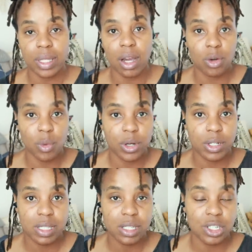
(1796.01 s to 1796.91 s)
the
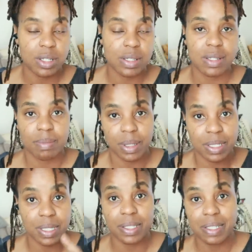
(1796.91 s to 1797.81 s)
unworked stitches
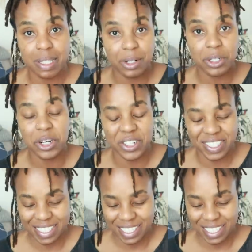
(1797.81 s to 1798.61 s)
until it's their turn.